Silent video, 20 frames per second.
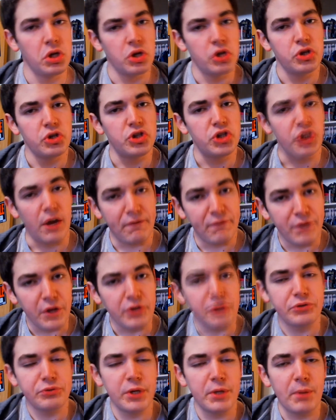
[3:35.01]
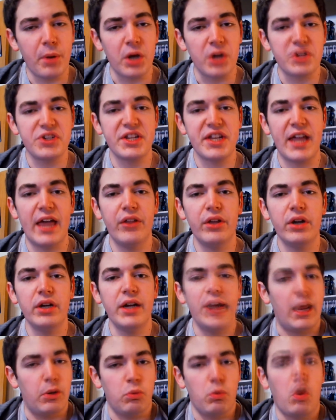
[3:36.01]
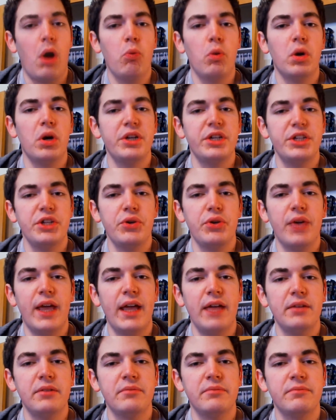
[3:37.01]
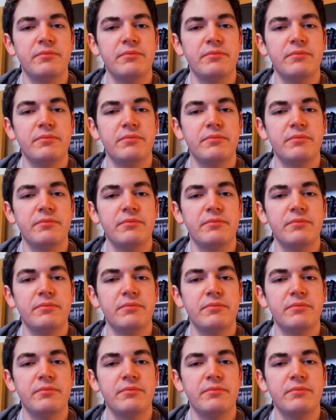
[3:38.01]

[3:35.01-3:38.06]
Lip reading: Shove those three parts together, and what word do you get?